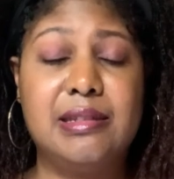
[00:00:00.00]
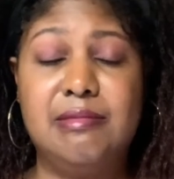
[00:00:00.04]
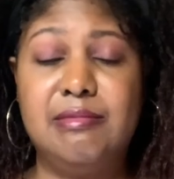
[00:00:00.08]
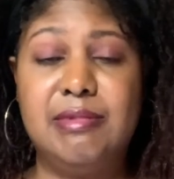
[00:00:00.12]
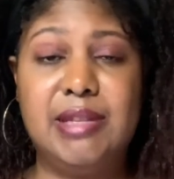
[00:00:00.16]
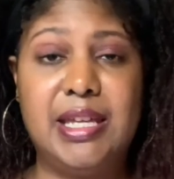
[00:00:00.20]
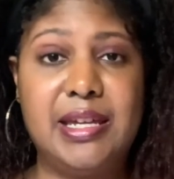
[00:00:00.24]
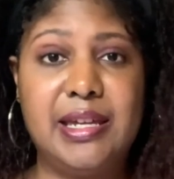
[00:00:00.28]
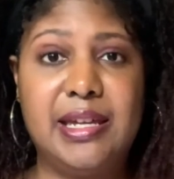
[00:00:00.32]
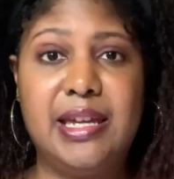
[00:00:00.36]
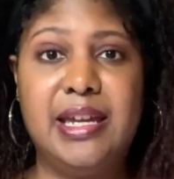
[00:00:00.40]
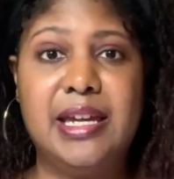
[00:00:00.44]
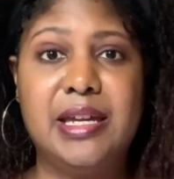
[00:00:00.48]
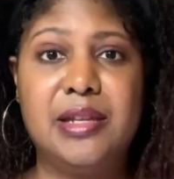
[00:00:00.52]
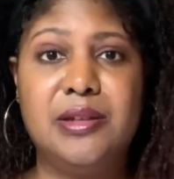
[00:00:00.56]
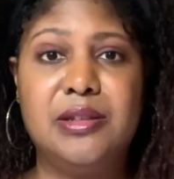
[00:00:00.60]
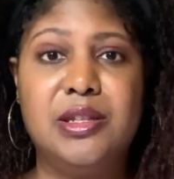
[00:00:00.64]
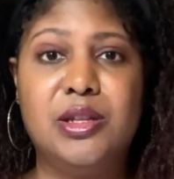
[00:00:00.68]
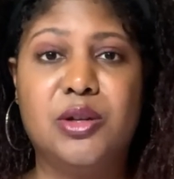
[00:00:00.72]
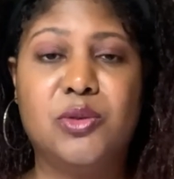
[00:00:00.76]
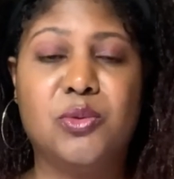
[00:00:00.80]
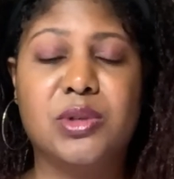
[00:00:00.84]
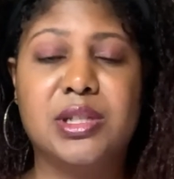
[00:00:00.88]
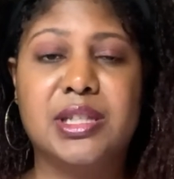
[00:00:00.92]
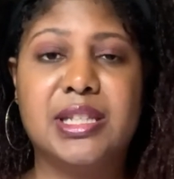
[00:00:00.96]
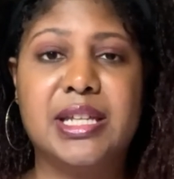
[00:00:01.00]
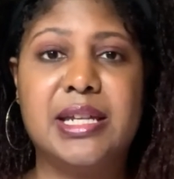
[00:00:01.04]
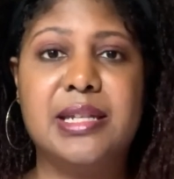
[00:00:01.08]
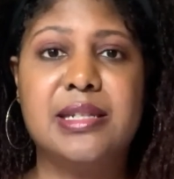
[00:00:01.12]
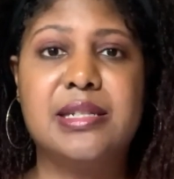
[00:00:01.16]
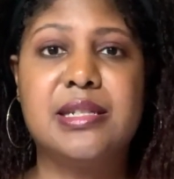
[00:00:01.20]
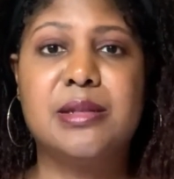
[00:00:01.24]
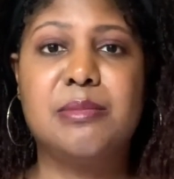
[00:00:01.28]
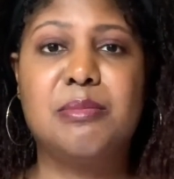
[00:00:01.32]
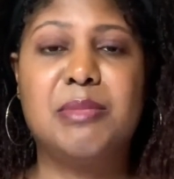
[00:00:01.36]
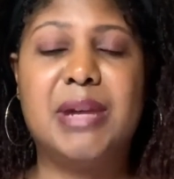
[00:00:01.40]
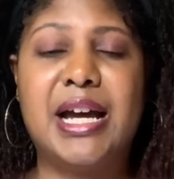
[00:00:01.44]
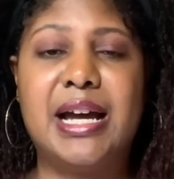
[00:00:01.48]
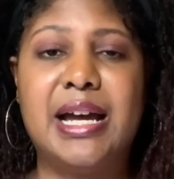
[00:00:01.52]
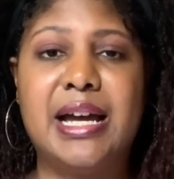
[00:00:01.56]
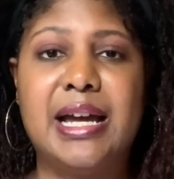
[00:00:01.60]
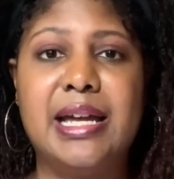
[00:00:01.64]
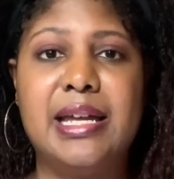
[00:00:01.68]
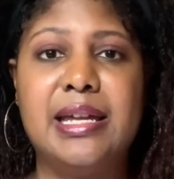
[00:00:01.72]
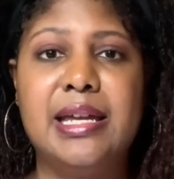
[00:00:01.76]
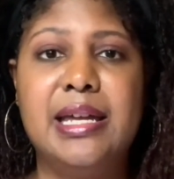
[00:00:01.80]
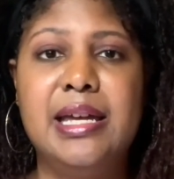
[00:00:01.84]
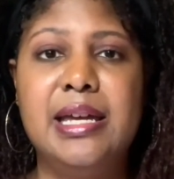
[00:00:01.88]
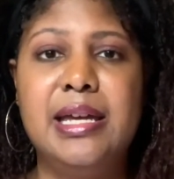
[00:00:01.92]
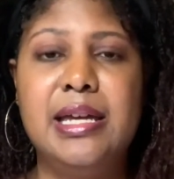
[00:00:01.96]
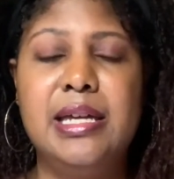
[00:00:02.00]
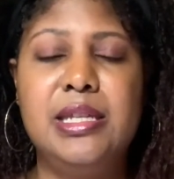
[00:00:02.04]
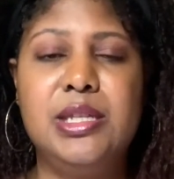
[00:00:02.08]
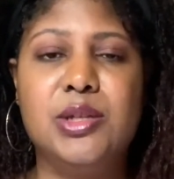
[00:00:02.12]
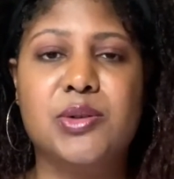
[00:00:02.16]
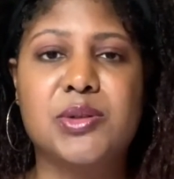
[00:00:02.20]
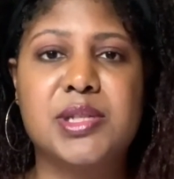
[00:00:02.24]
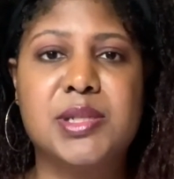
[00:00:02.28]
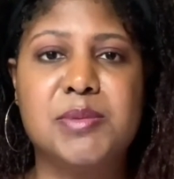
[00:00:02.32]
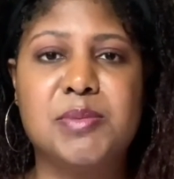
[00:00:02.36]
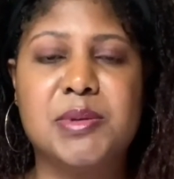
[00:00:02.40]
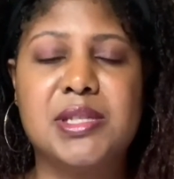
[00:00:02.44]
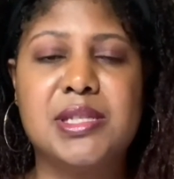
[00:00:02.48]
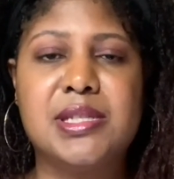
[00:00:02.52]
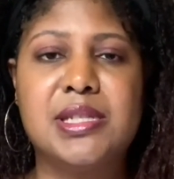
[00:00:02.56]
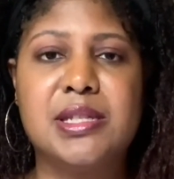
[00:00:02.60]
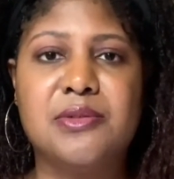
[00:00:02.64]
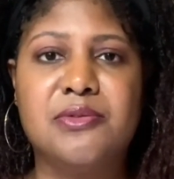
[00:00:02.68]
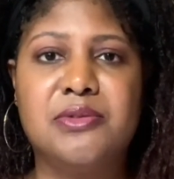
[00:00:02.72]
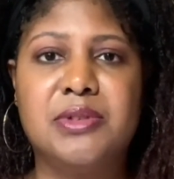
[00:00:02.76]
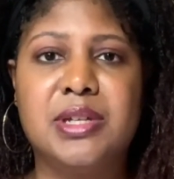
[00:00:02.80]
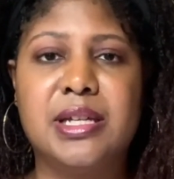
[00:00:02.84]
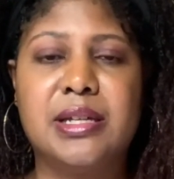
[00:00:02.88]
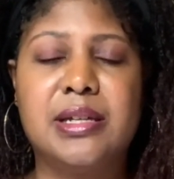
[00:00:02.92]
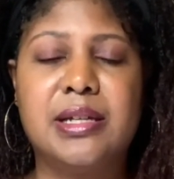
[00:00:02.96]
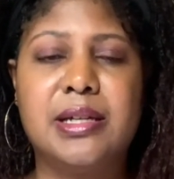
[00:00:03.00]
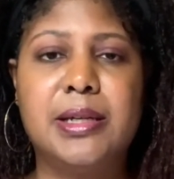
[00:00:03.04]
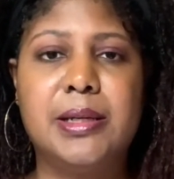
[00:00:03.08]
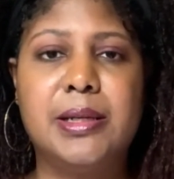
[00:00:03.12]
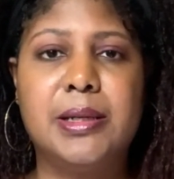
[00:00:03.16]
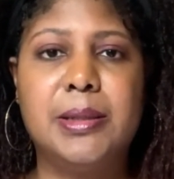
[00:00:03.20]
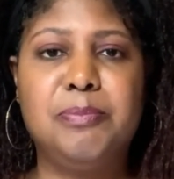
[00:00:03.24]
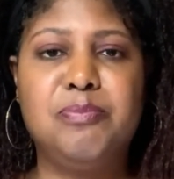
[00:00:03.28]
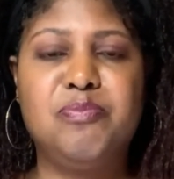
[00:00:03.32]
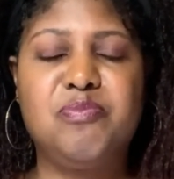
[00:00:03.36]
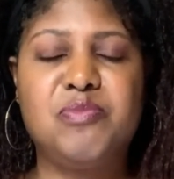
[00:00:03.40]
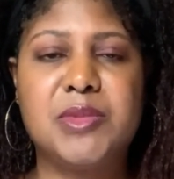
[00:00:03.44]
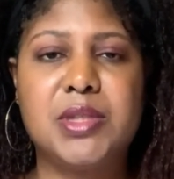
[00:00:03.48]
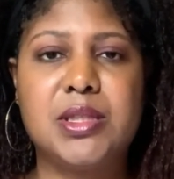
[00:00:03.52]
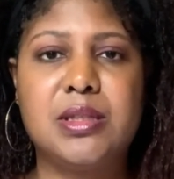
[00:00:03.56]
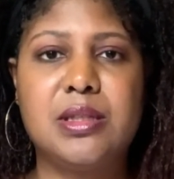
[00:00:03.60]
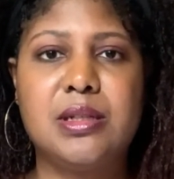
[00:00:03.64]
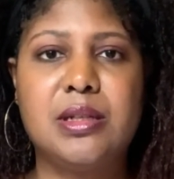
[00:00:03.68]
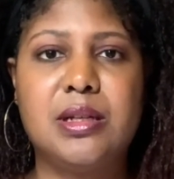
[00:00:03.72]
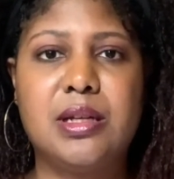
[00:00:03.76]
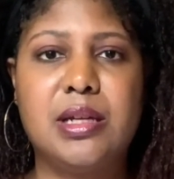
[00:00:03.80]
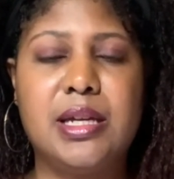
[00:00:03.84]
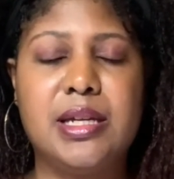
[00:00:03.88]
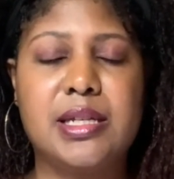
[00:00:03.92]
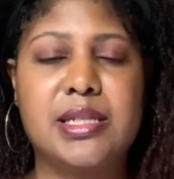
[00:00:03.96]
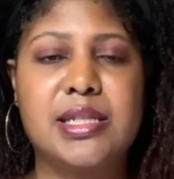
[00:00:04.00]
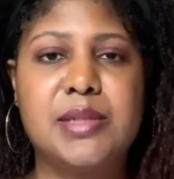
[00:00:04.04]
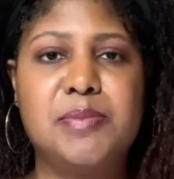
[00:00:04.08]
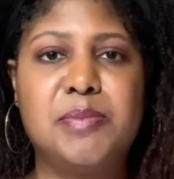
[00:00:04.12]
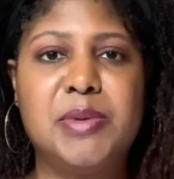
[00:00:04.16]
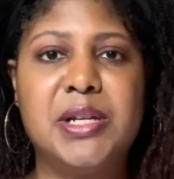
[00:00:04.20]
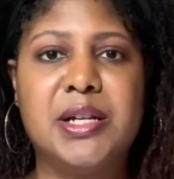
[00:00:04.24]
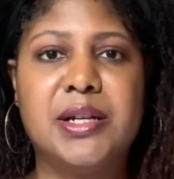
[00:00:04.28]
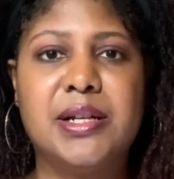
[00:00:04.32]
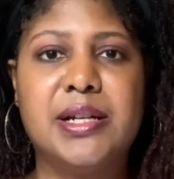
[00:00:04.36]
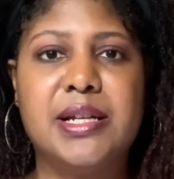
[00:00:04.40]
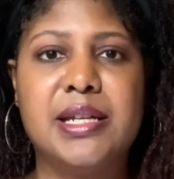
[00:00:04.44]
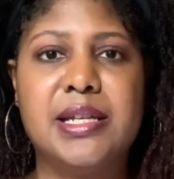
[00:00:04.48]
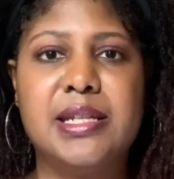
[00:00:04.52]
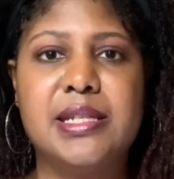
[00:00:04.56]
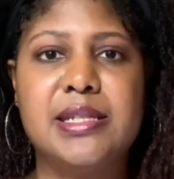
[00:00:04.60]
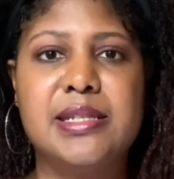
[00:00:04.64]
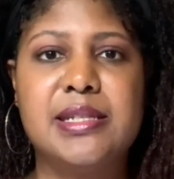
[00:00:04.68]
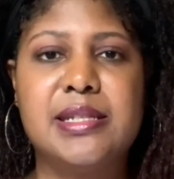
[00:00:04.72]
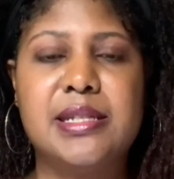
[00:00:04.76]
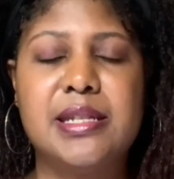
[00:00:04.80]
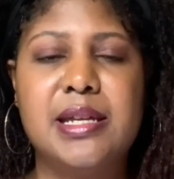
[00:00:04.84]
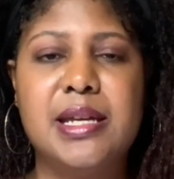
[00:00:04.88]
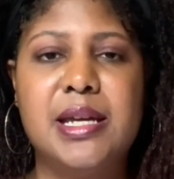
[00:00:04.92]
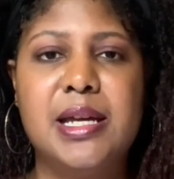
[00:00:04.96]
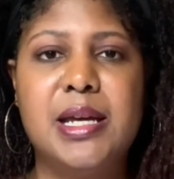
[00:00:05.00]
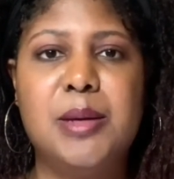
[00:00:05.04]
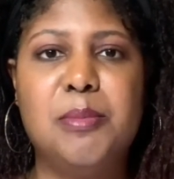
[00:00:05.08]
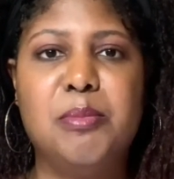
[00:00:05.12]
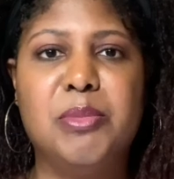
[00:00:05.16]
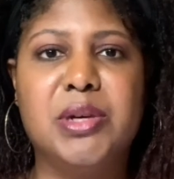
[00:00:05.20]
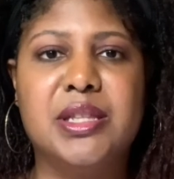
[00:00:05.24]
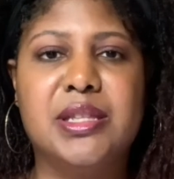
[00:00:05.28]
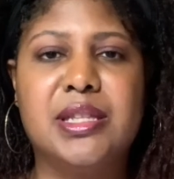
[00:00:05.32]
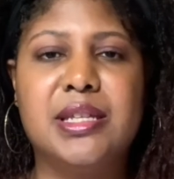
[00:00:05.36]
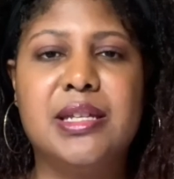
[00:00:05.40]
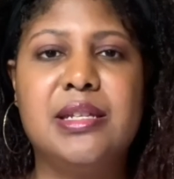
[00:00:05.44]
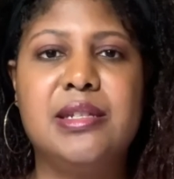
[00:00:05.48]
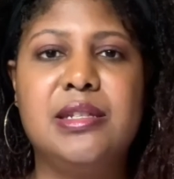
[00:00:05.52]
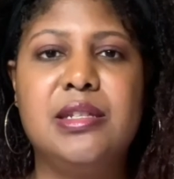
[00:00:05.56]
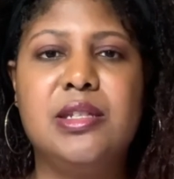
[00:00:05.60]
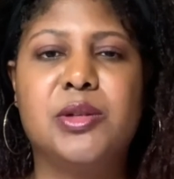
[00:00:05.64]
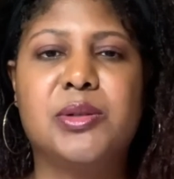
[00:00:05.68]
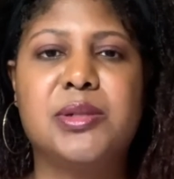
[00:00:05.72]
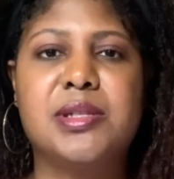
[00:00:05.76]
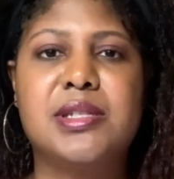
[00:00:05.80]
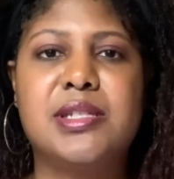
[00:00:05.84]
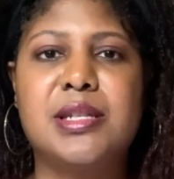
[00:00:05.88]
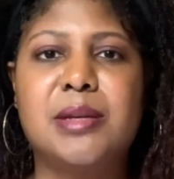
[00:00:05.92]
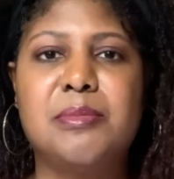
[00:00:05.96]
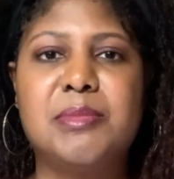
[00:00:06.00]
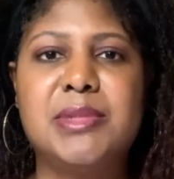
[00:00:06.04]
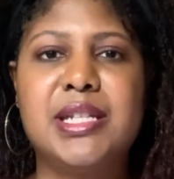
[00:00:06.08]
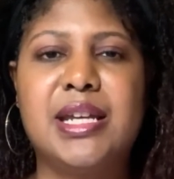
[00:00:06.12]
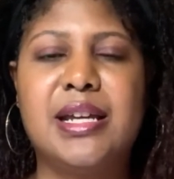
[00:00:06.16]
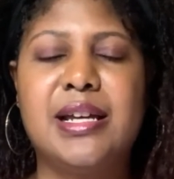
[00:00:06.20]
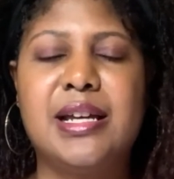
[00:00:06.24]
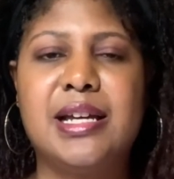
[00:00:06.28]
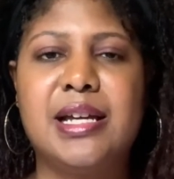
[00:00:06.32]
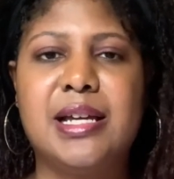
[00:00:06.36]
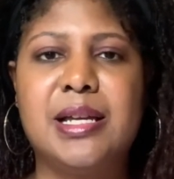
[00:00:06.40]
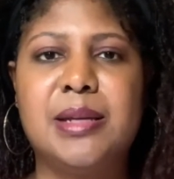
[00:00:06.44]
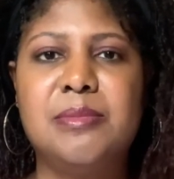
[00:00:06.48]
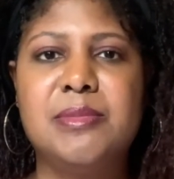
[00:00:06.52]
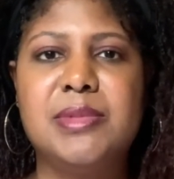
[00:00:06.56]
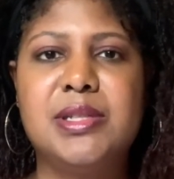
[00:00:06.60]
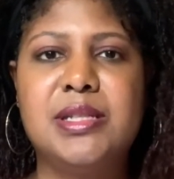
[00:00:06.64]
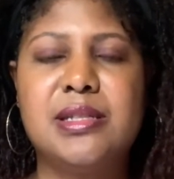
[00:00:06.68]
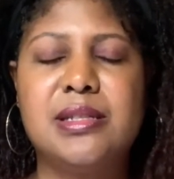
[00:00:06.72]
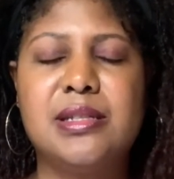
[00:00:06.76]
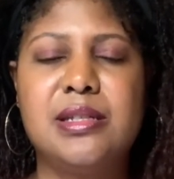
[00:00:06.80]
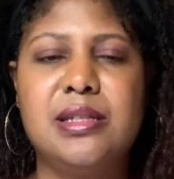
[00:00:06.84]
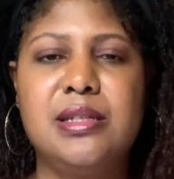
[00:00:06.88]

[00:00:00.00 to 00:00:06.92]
They can't, relate to my, specific experience. But then, sometimes,